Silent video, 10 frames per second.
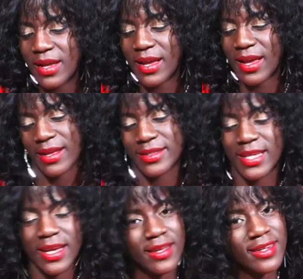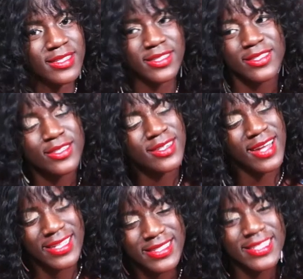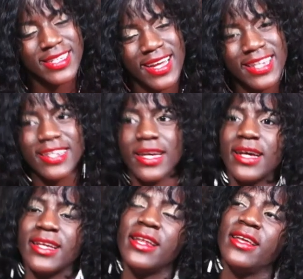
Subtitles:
And taking us to 1999.